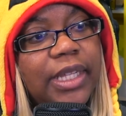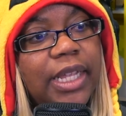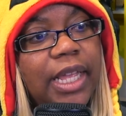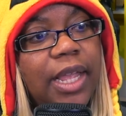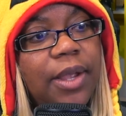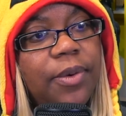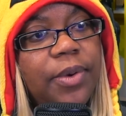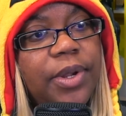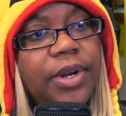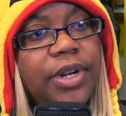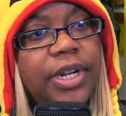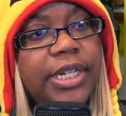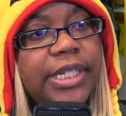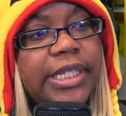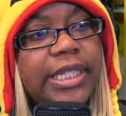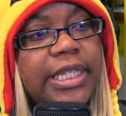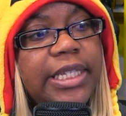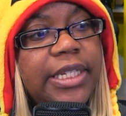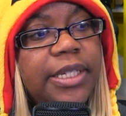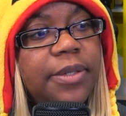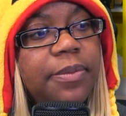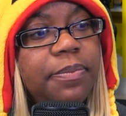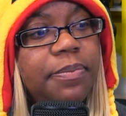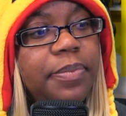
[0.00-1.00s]
I wonder, is
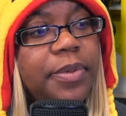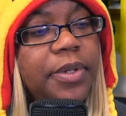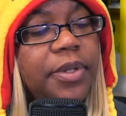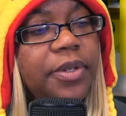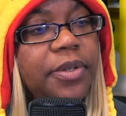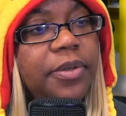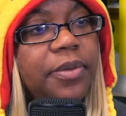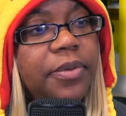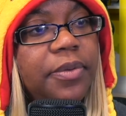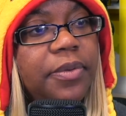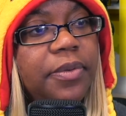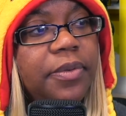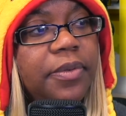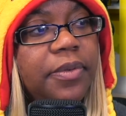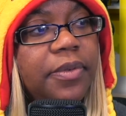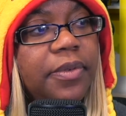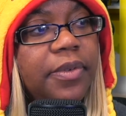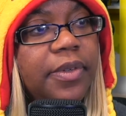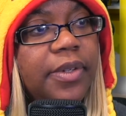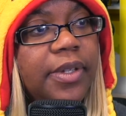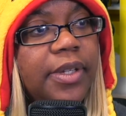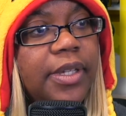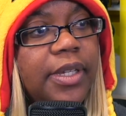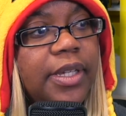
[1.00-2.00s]
this Boo?
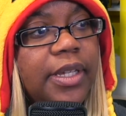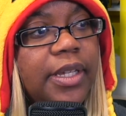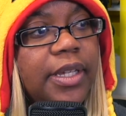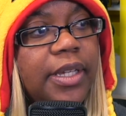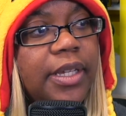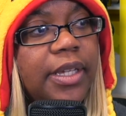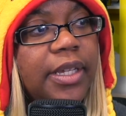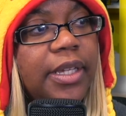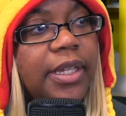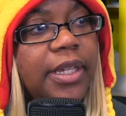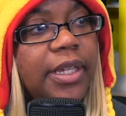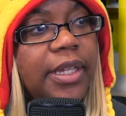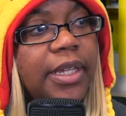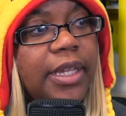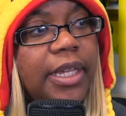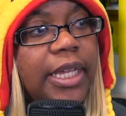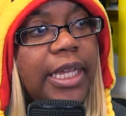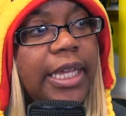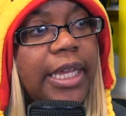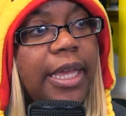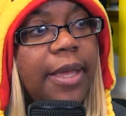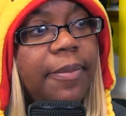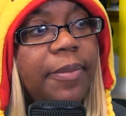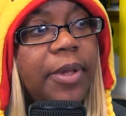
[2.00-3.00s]

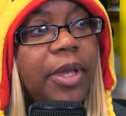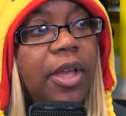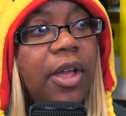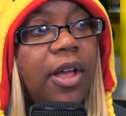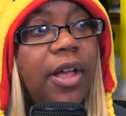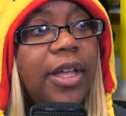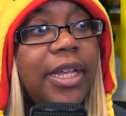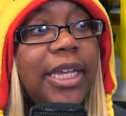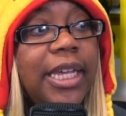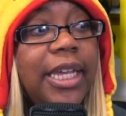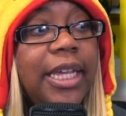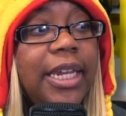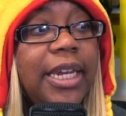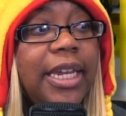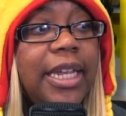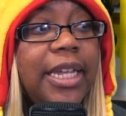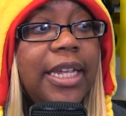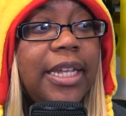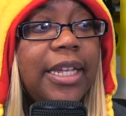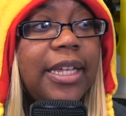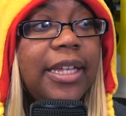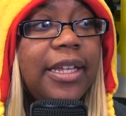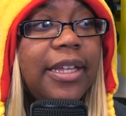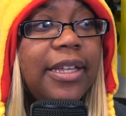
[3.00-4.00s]
Incoming call, Kitty.